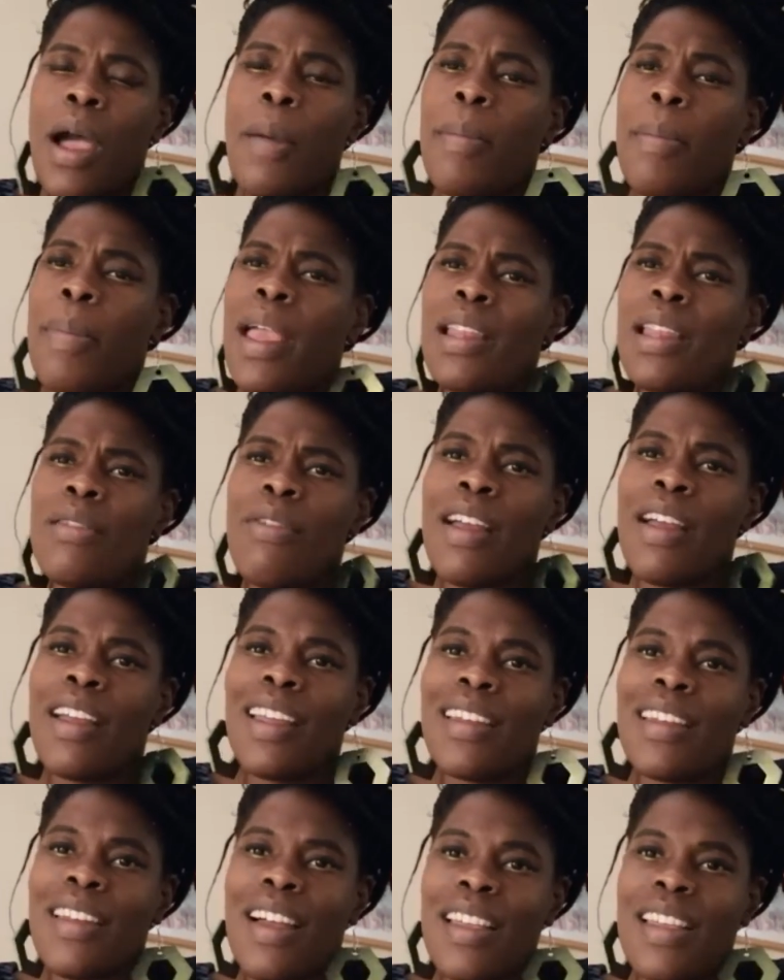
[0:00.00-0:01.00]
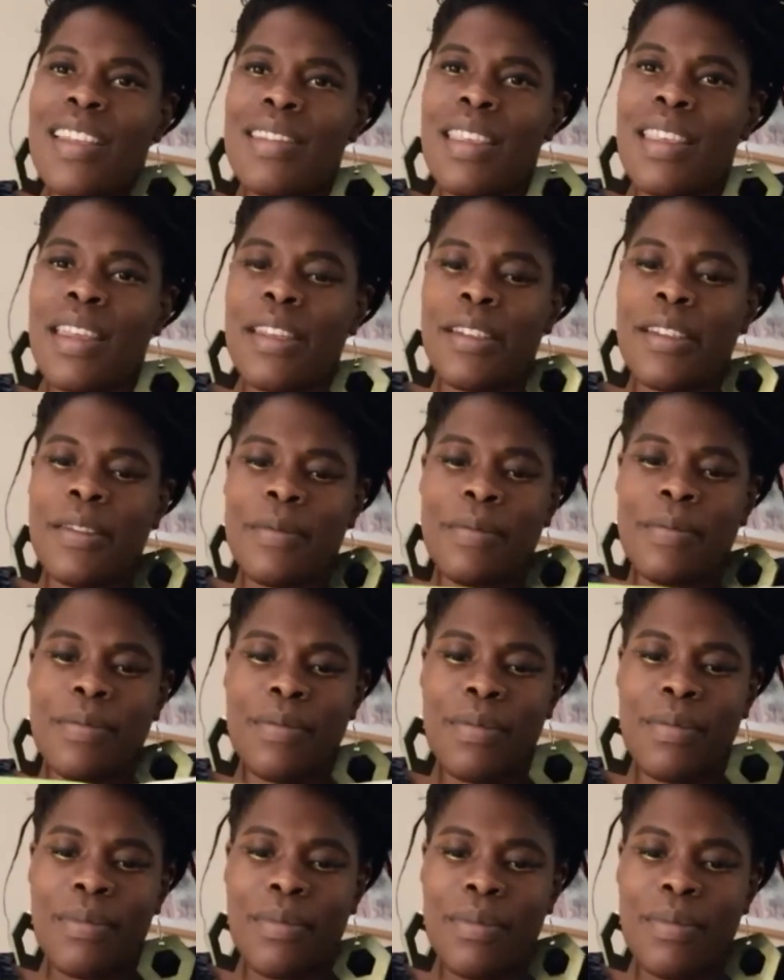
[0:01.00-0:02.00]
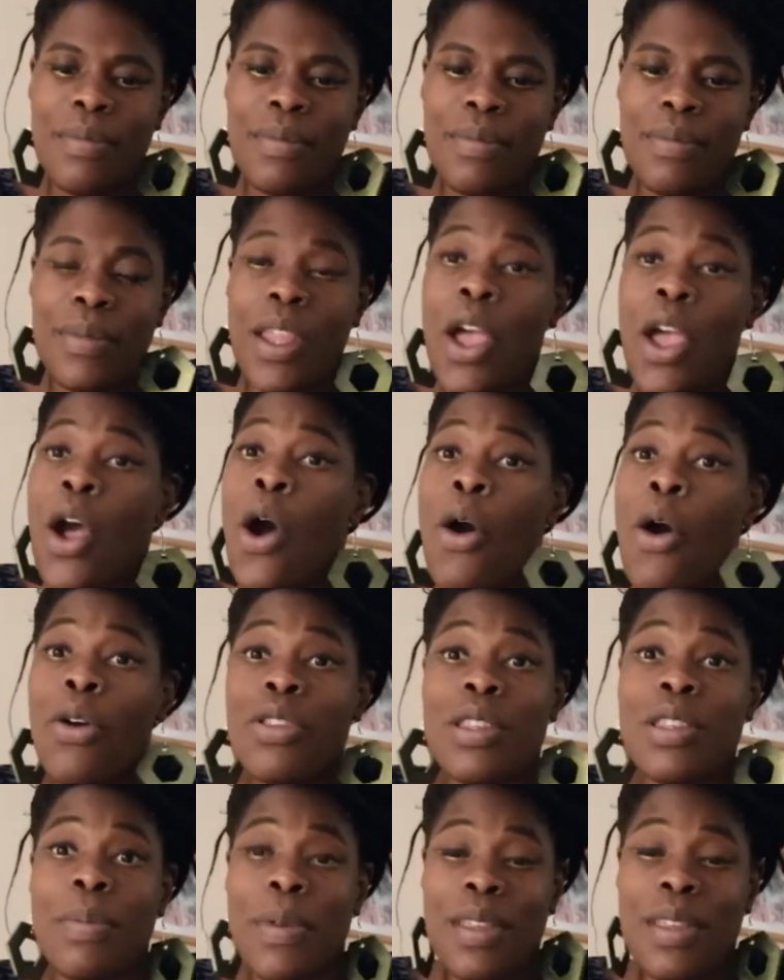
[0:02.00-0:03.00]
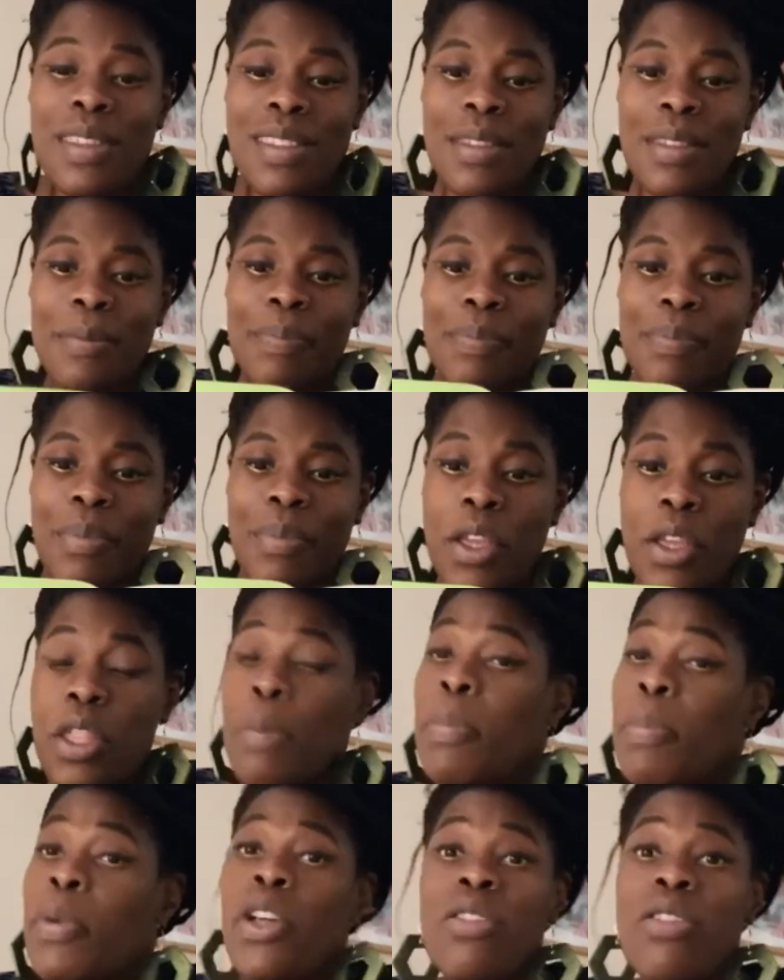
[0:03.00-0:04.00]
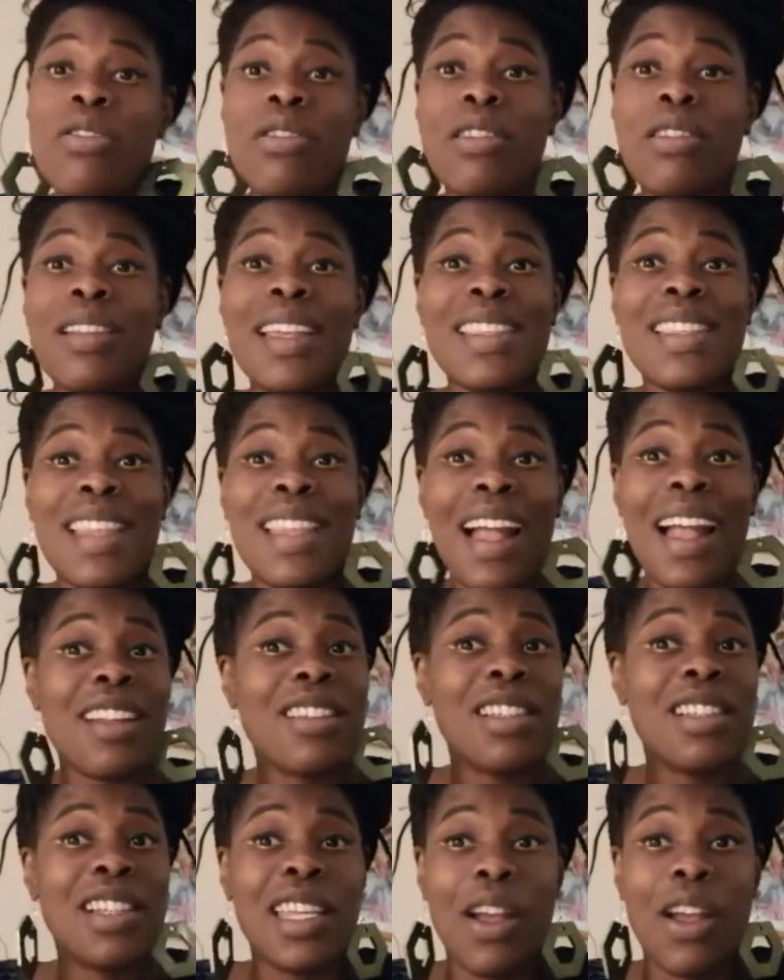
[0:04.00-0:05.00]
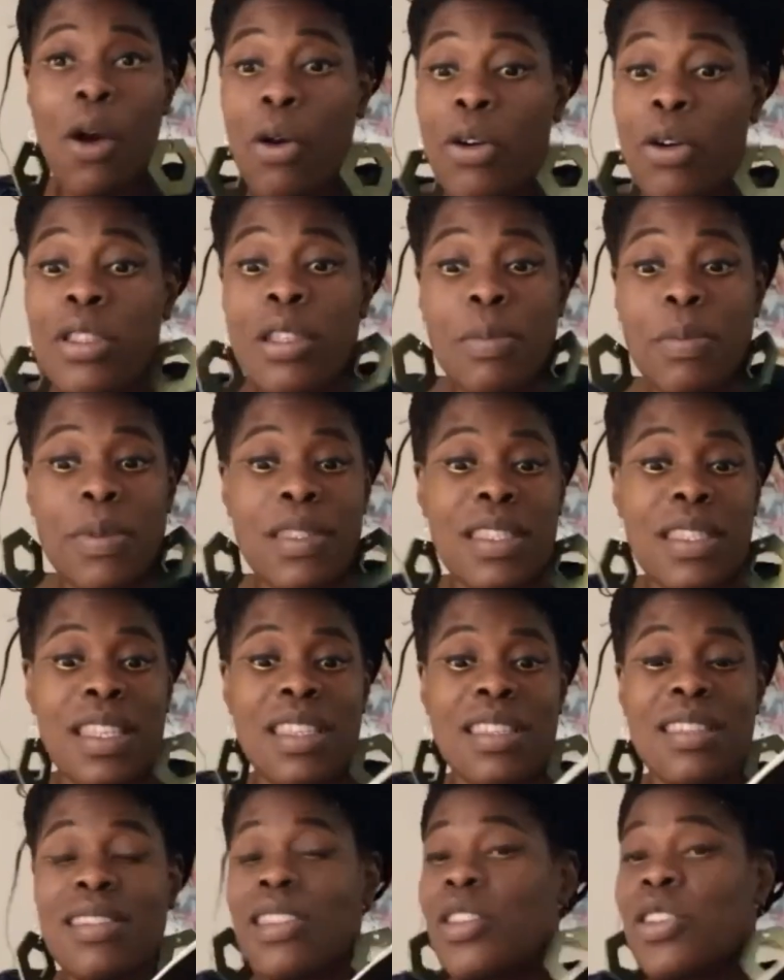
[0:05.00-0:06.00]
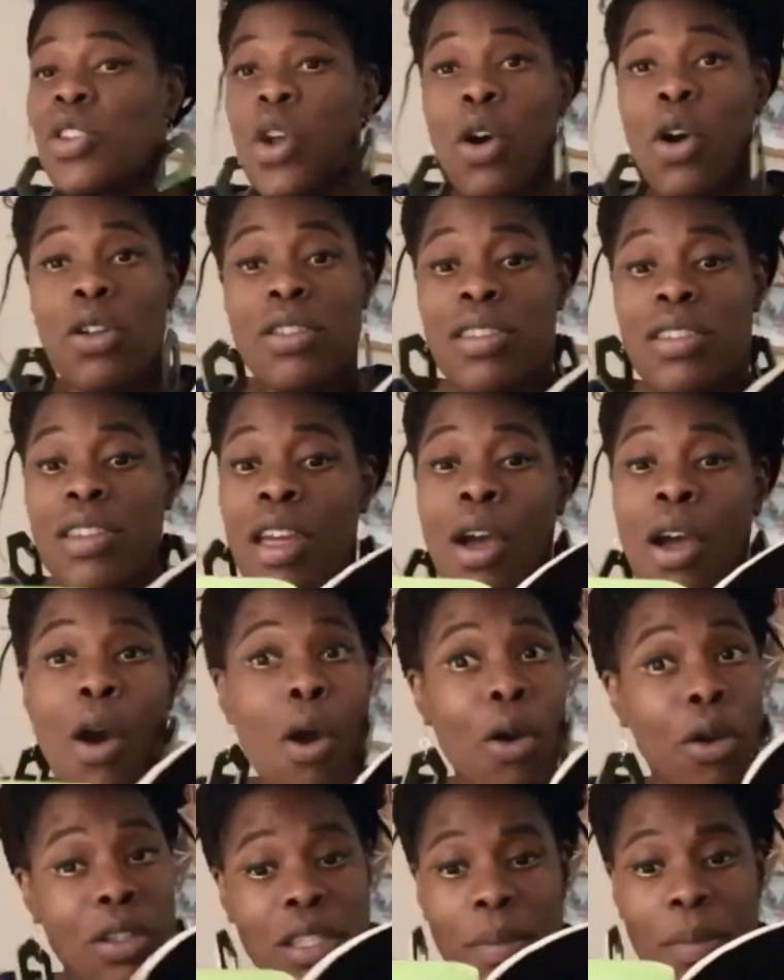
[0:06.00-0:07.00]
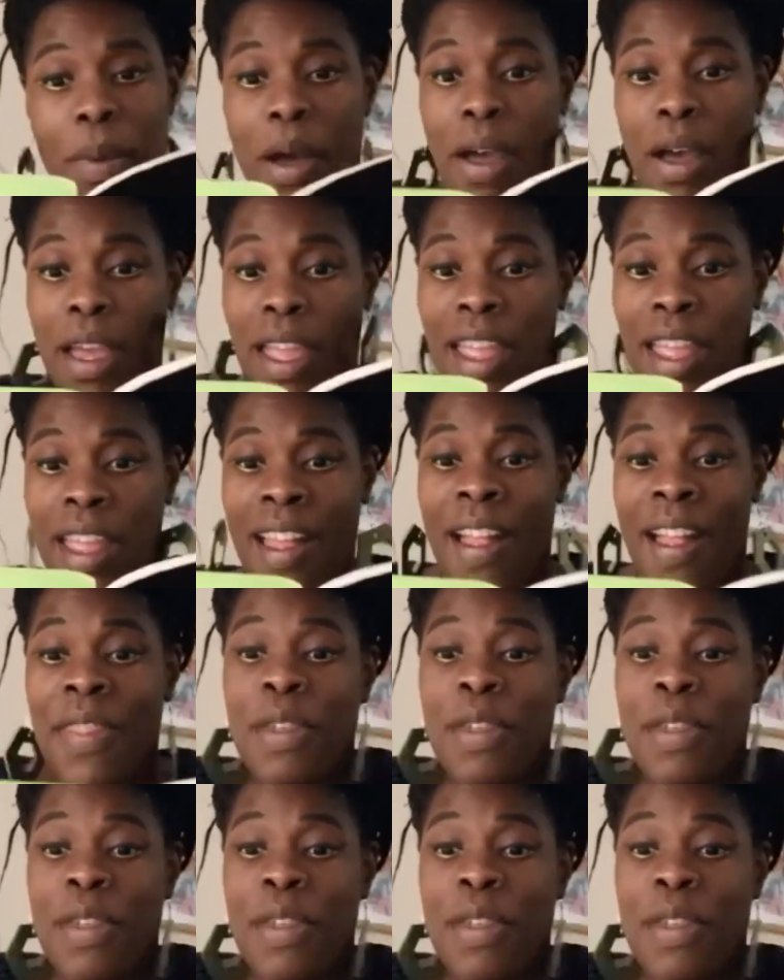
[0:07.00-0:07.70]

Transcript: I barely recognized it. Octopus. The plural is actually octopuses, not octopi.